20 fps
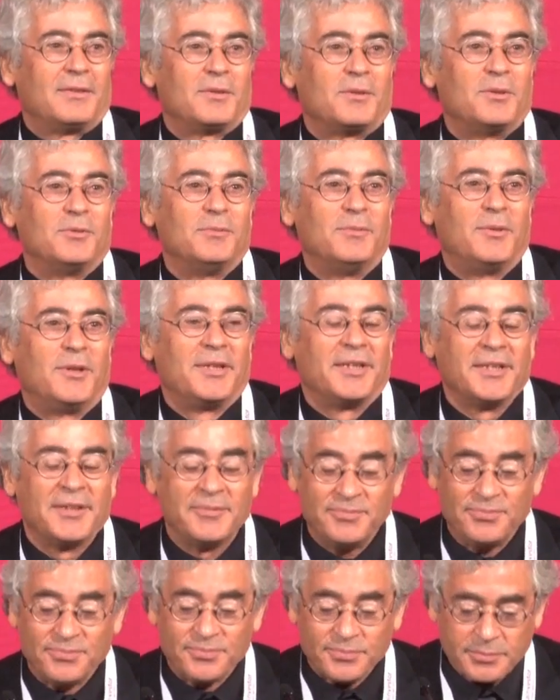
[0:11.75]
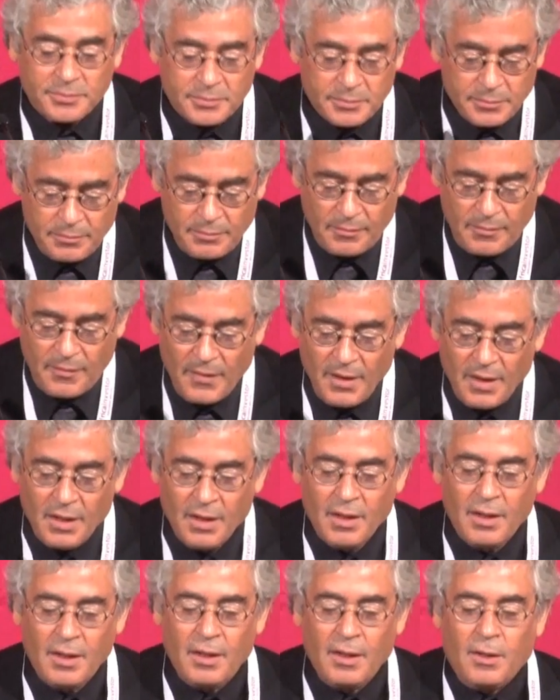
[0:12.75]
Good morning.
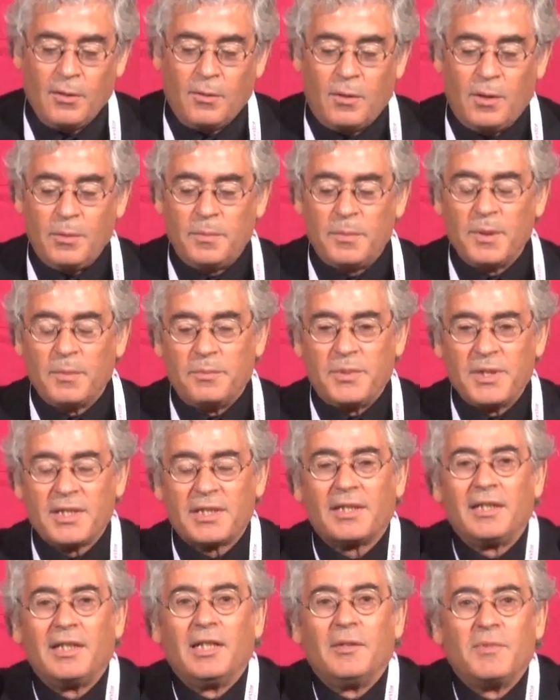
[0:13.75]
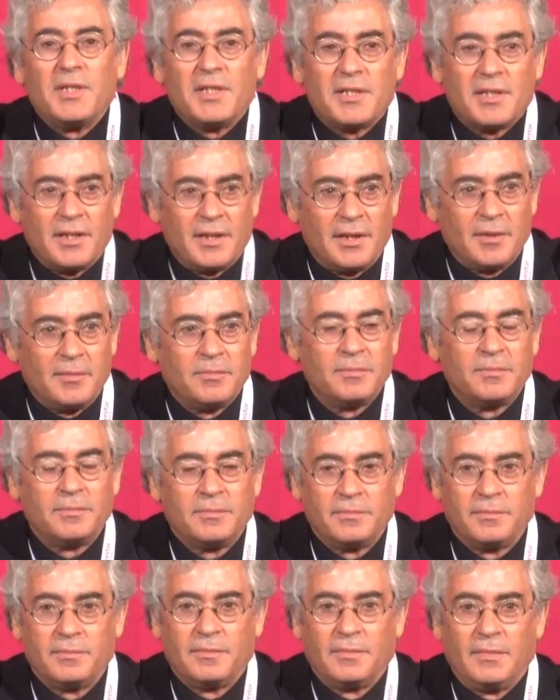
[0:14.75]
Well, BizClim is, as
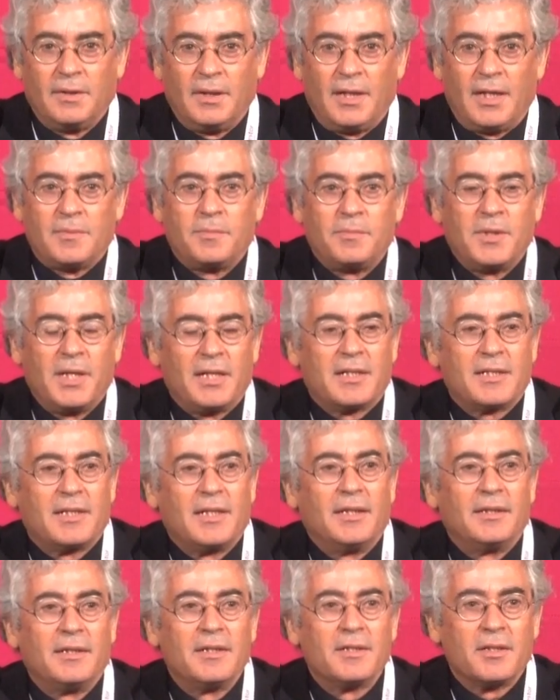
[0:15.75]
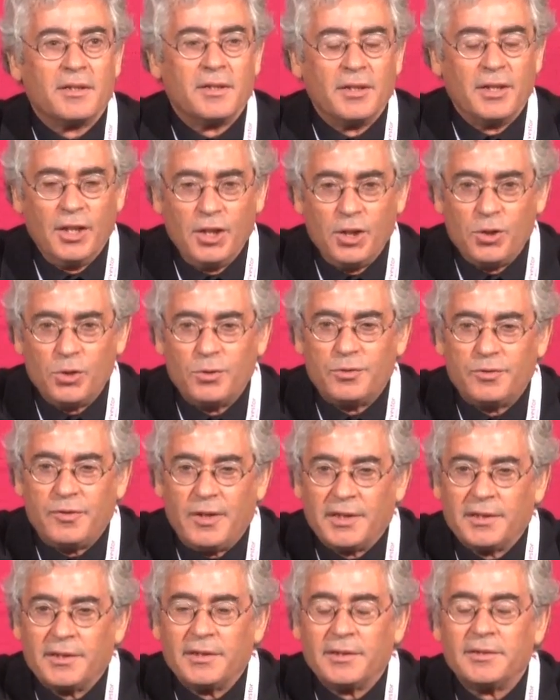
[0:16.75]
Pierre said, is an
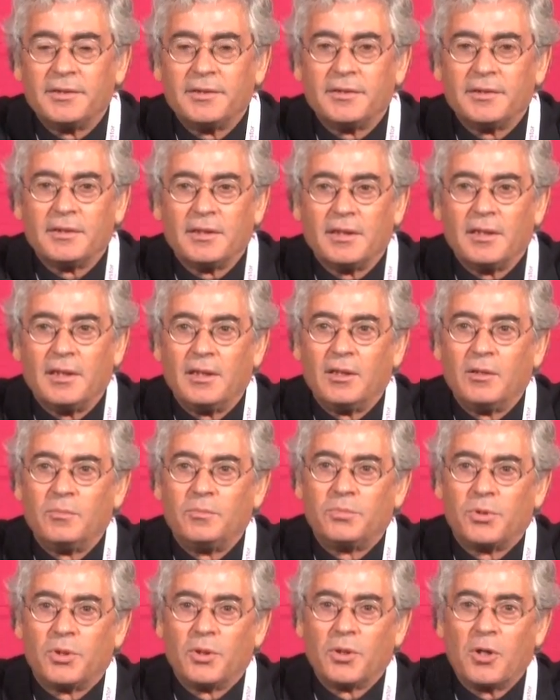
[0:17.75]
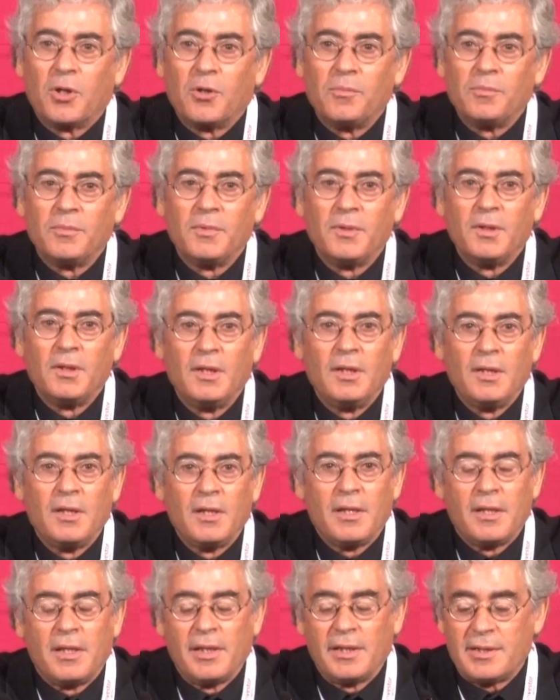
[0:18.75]
EU-funded program
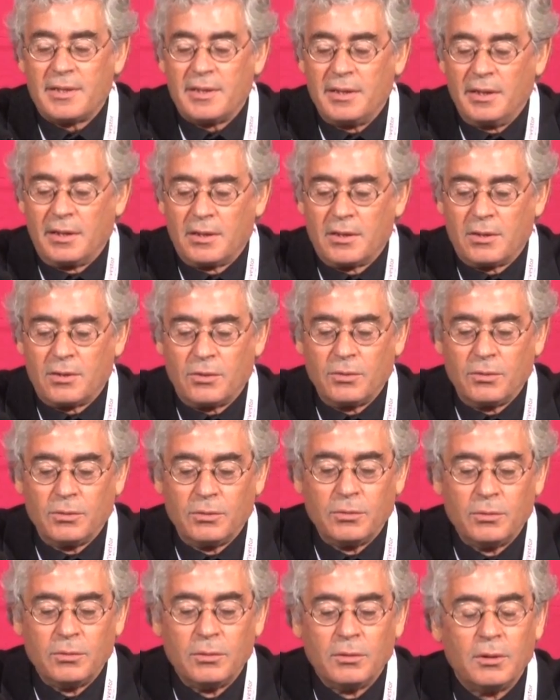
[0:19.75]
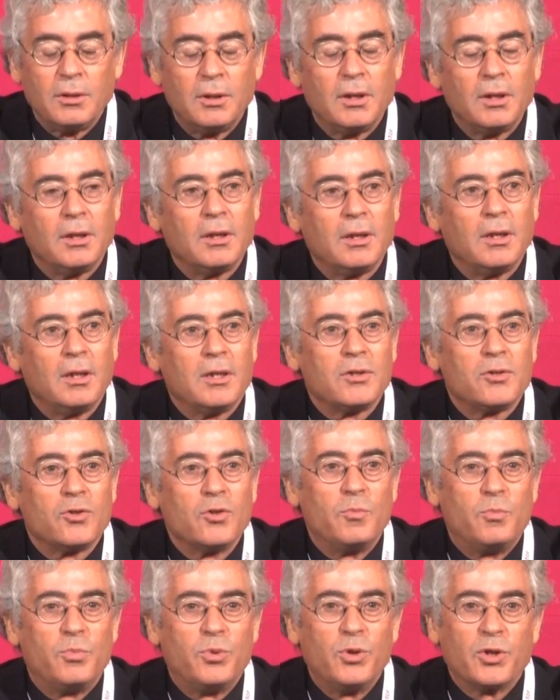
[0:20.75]
that seeks to
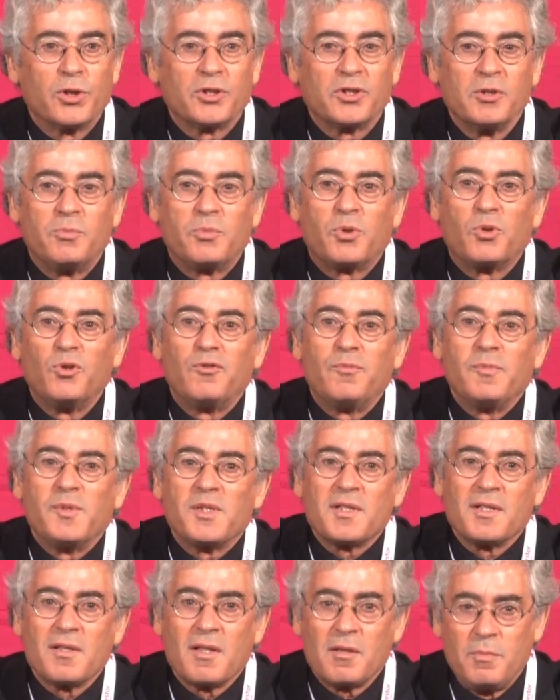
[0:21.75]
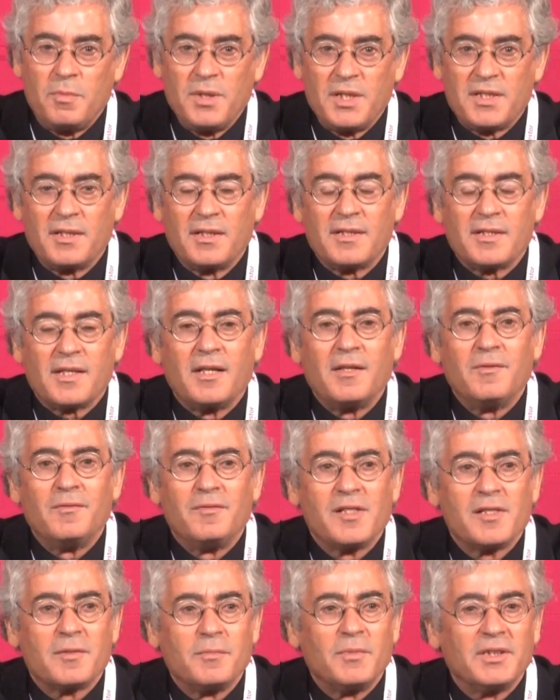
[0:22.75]
support improvements in the business and
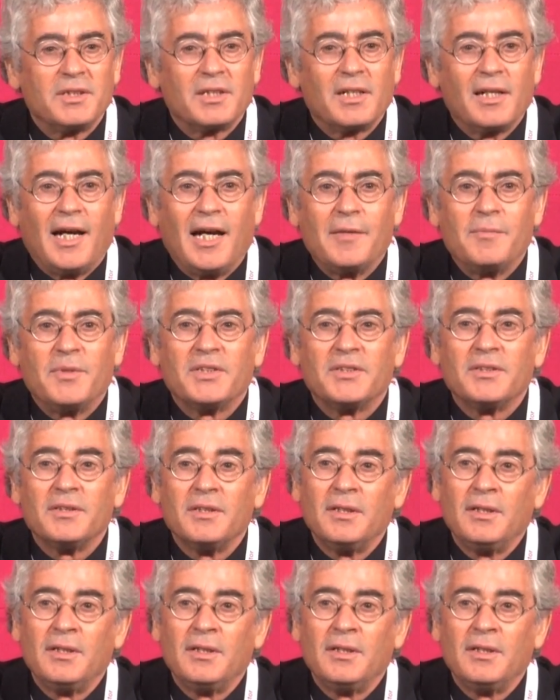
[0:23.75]
investment climate